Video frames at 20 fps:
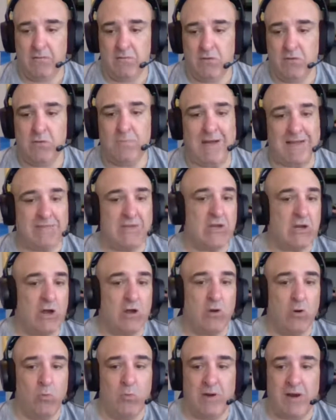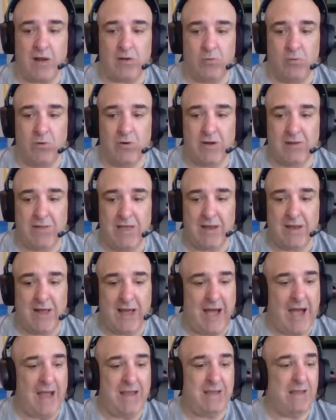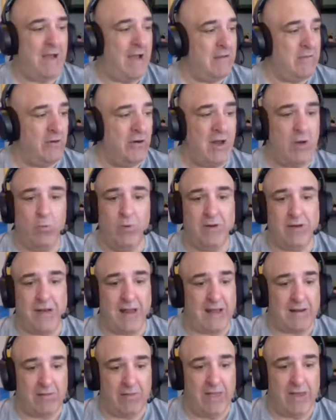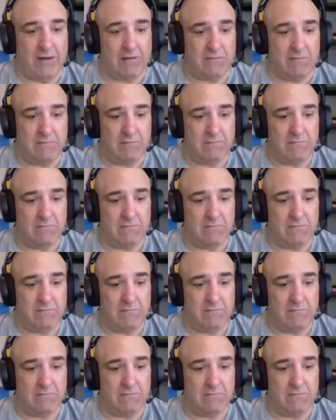You might think you're going to win on the road at Atlanta. You're not winning at Atlanta.